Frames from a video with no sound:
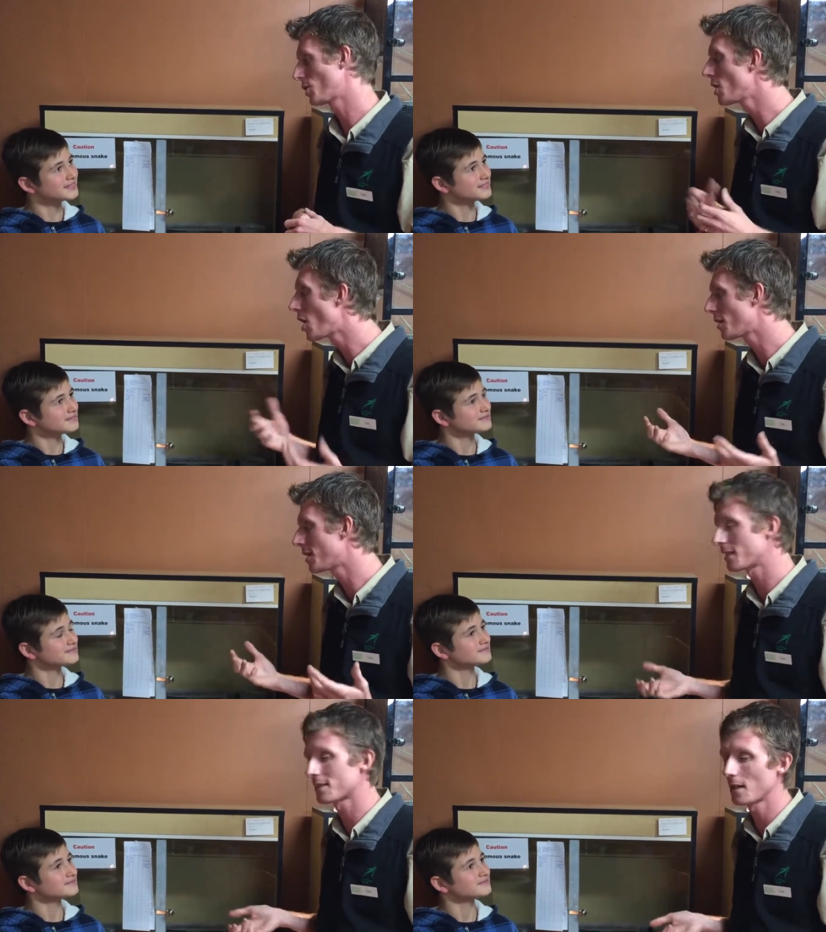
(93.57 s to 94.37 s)
Speaker 1: because you know
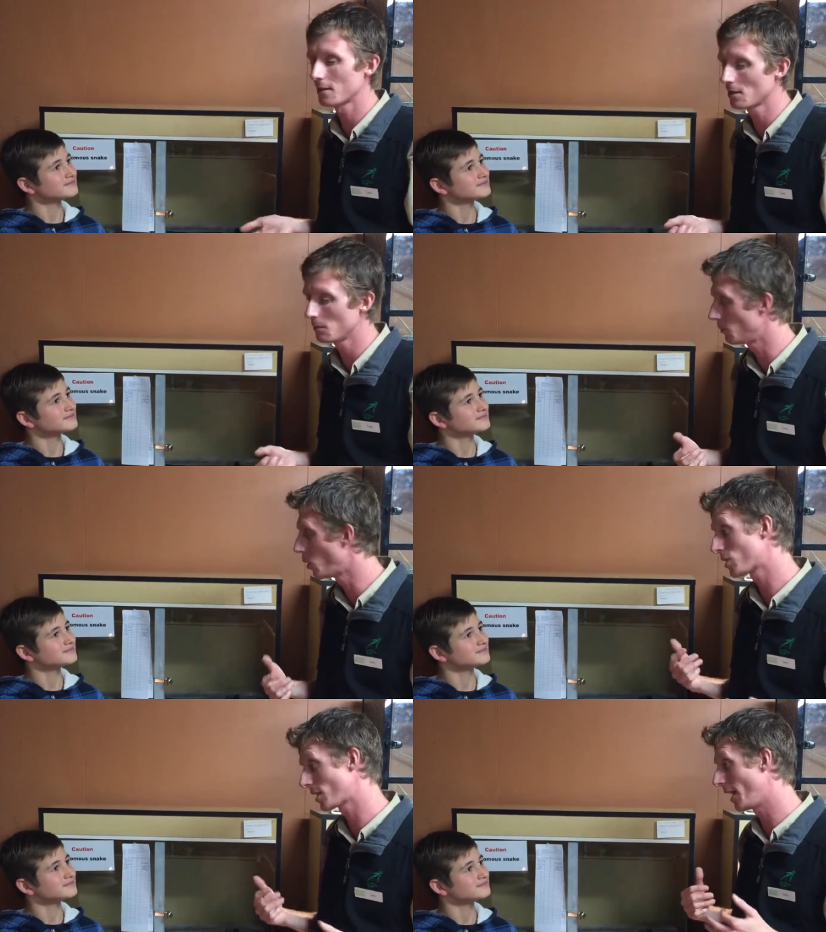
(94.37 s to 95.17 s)
that that snake's going to
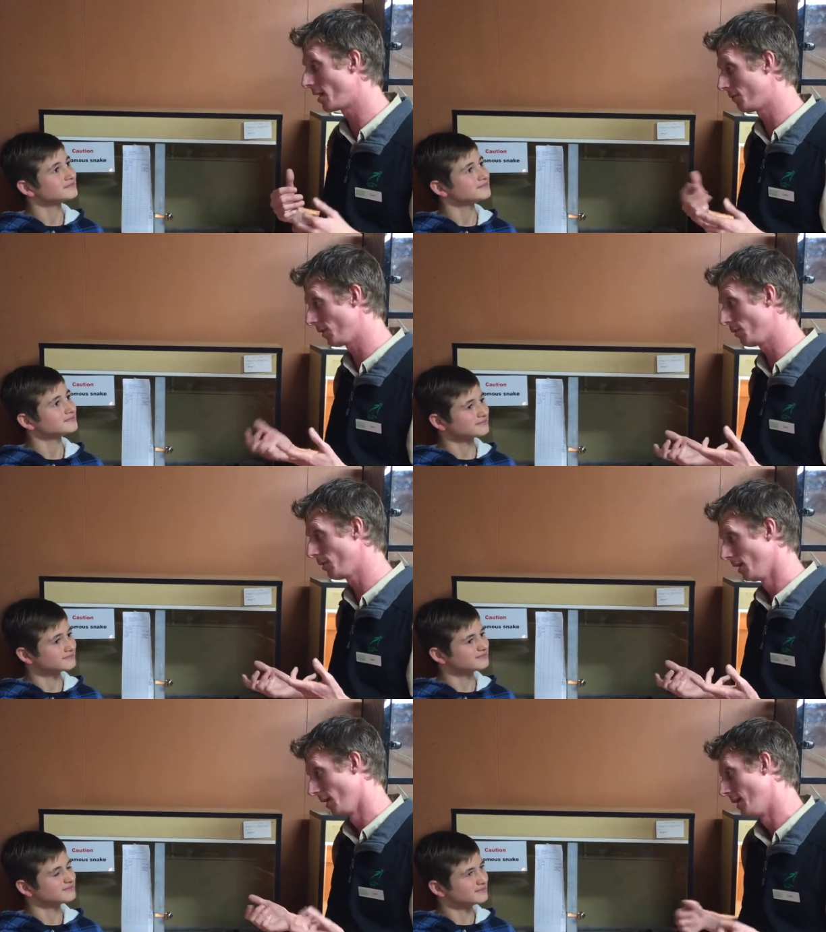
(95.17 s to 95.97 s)
be more scared of
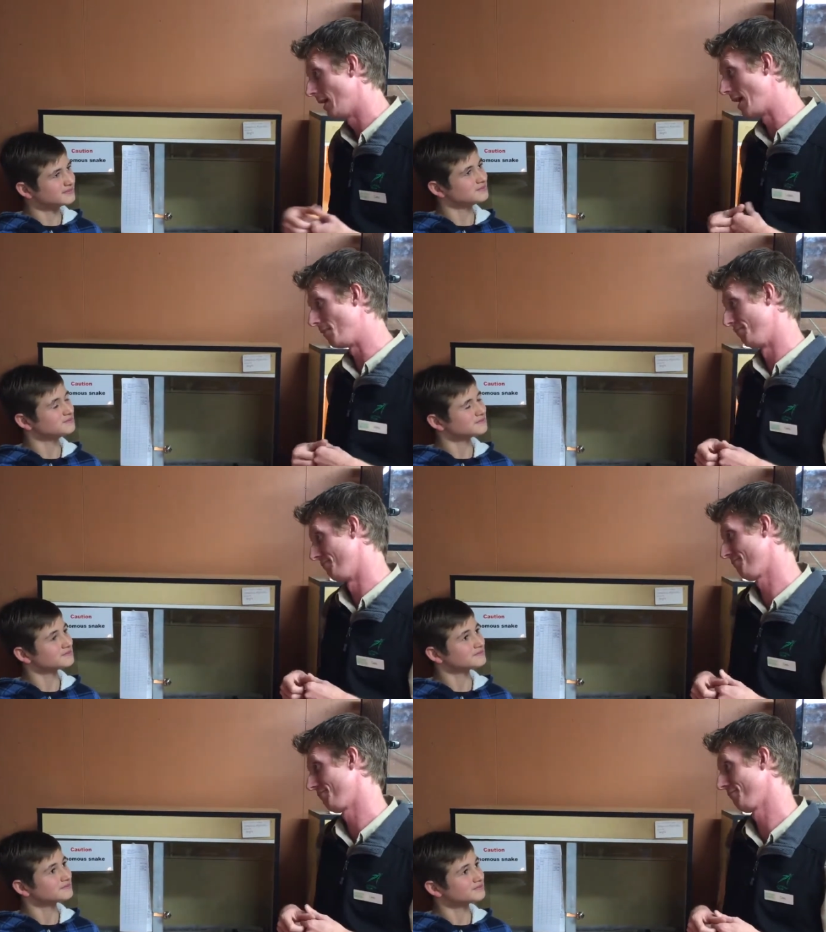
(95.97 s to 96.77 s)
you
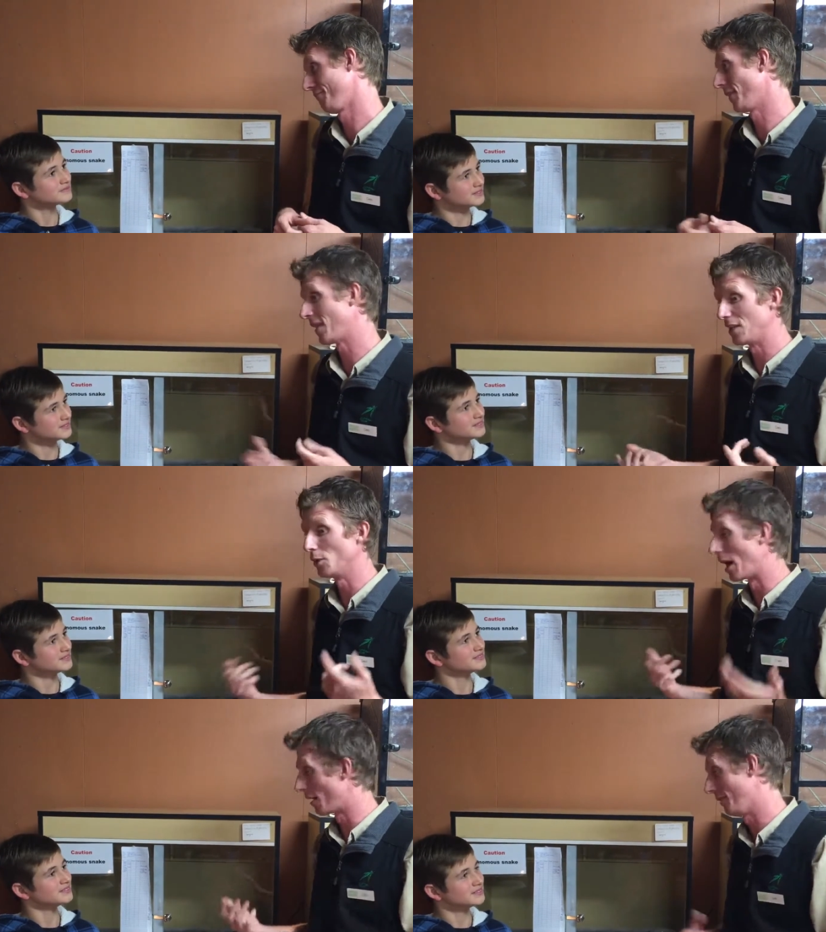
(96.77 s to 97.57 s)
um,
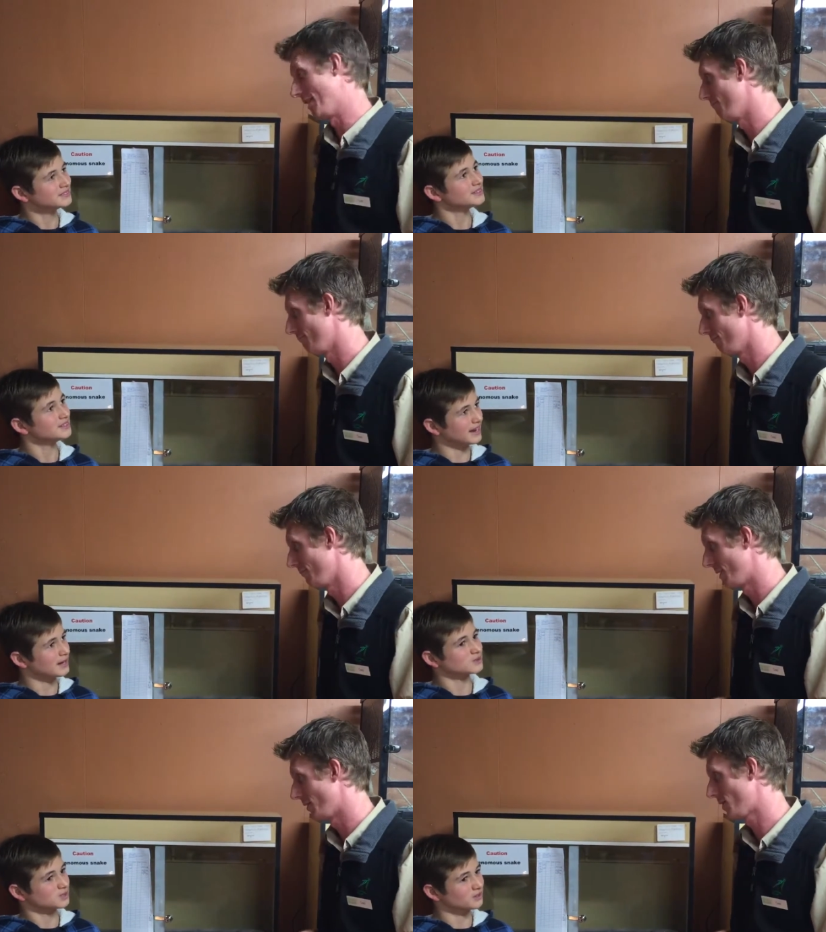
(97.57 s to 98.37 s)
than you are of it.
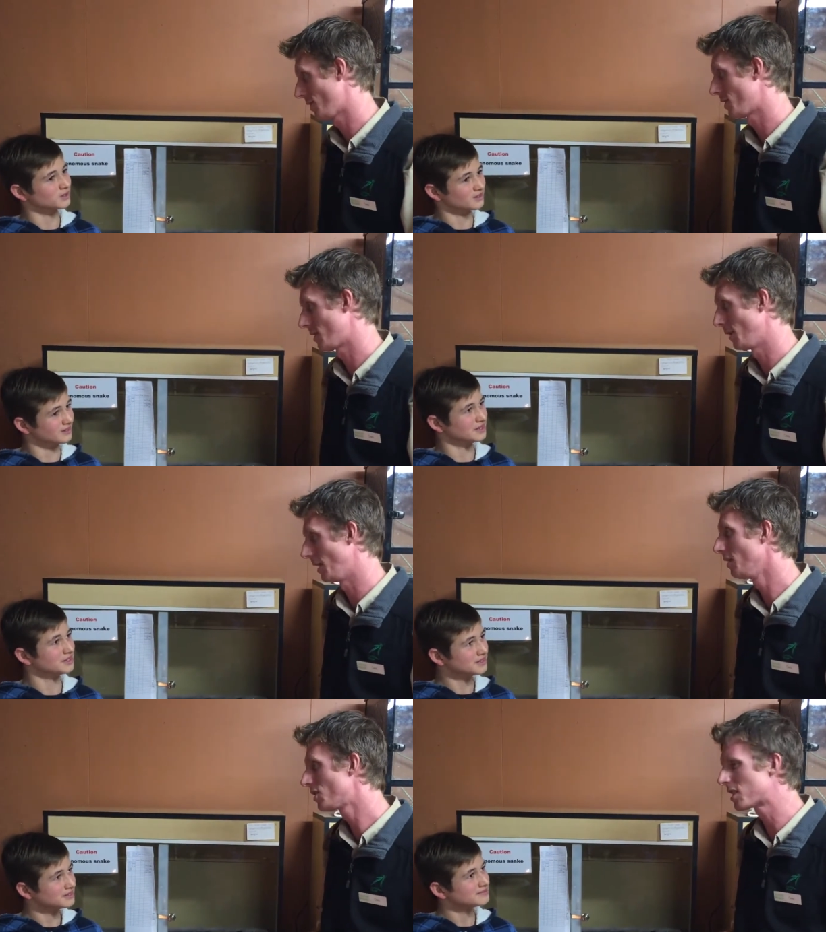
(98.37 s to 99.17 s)
Speaker 2: Yeah, absolutely. just to
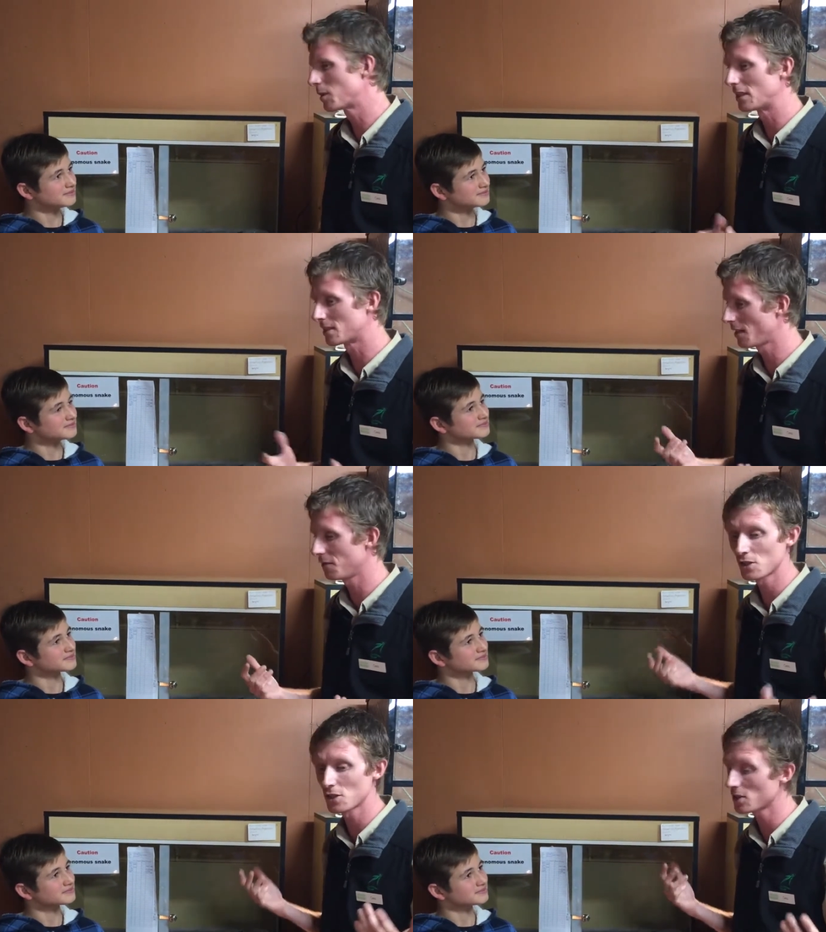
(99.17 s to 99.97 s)
be,
Speaker 1: just to be
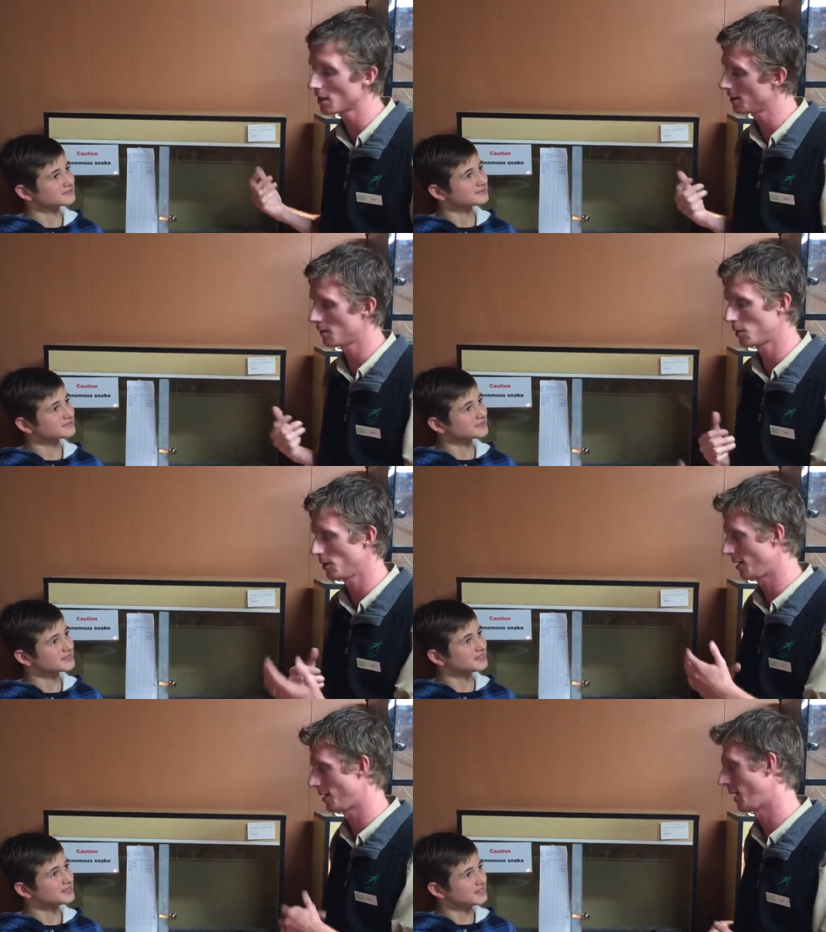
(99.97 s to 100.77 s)
safe, it's just to let them
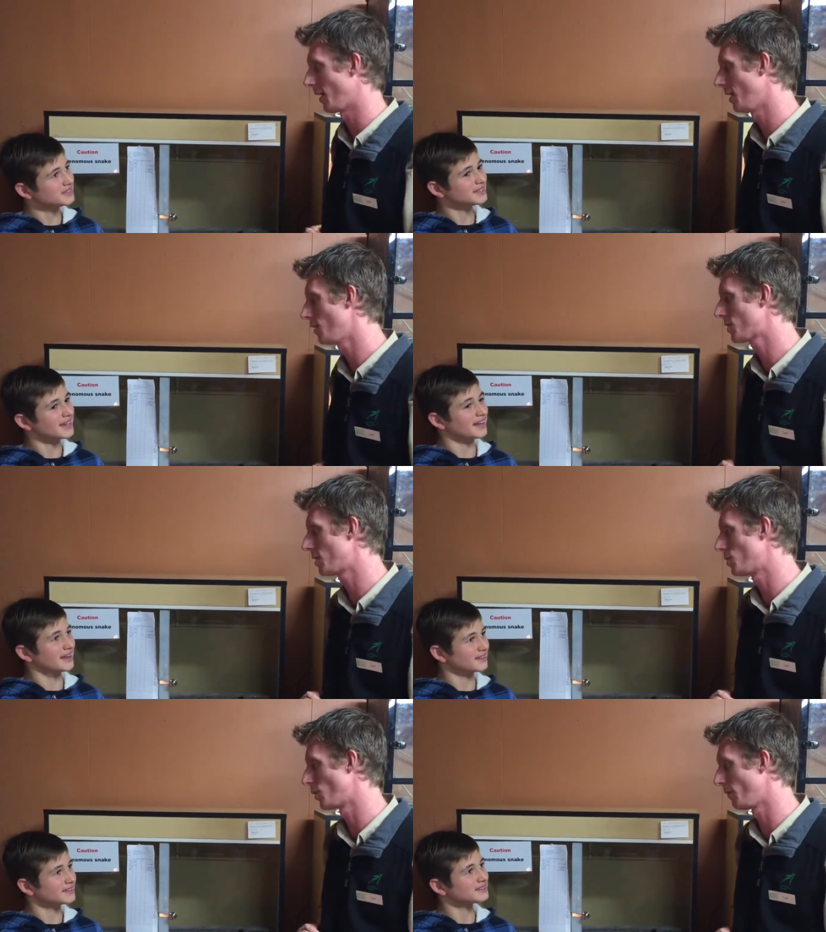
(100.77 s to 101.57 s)
do their thing and yeah.
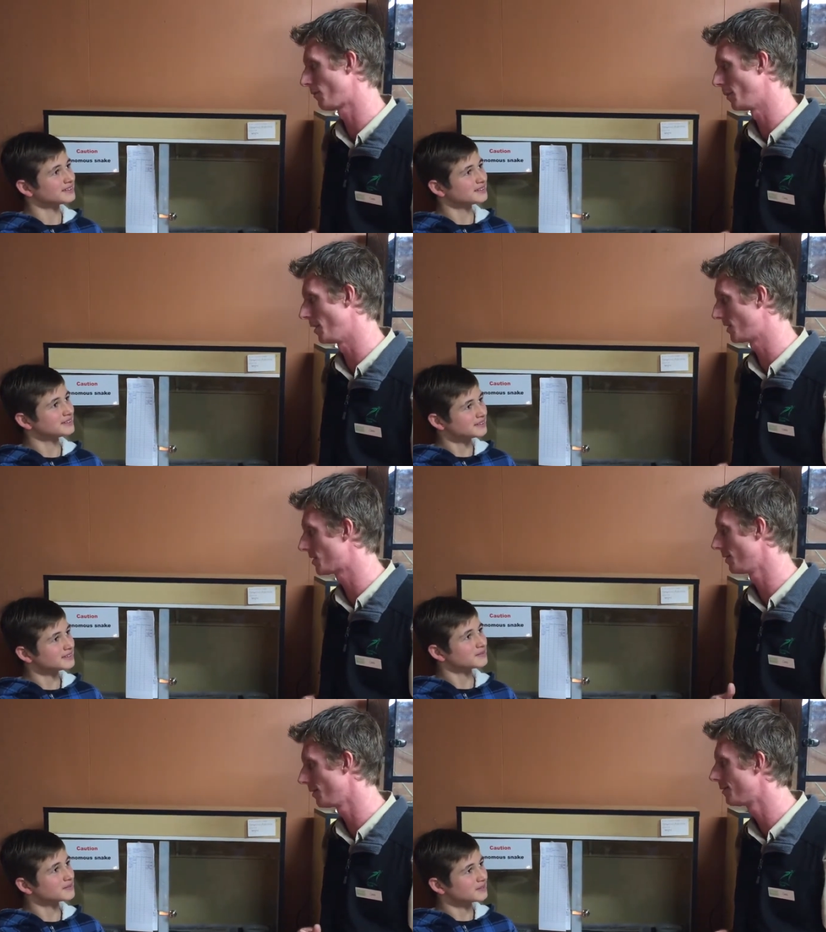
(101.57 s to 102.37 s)
just enjoy them from a
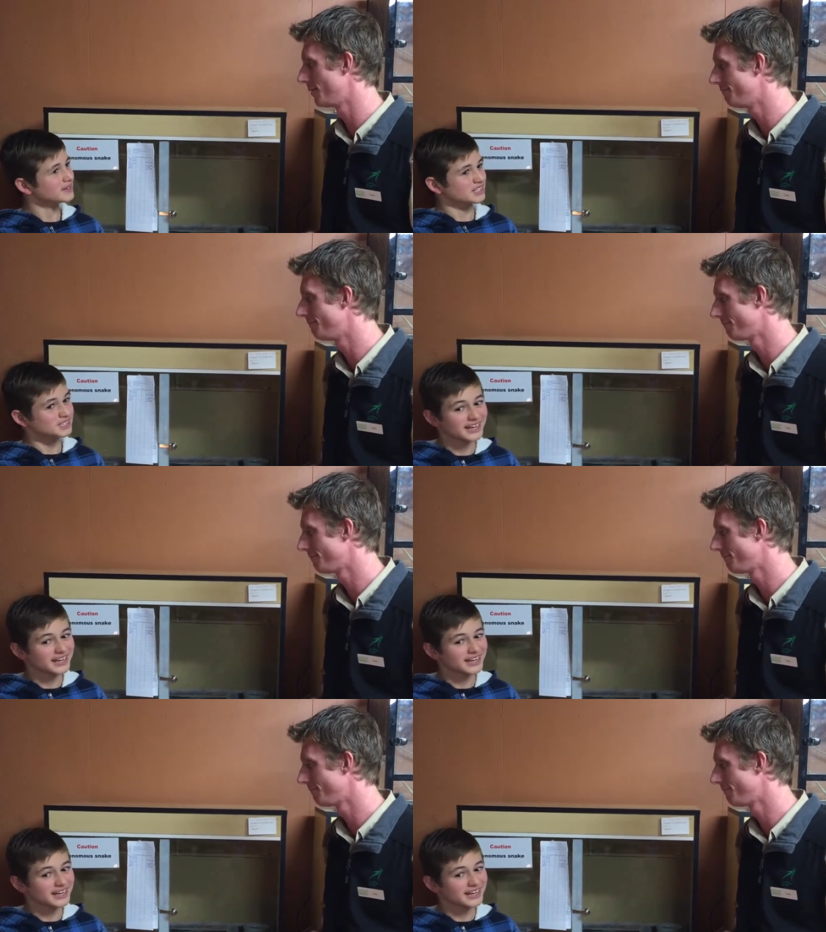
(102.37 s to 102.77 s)
distance.
Speaker 2: Yeah,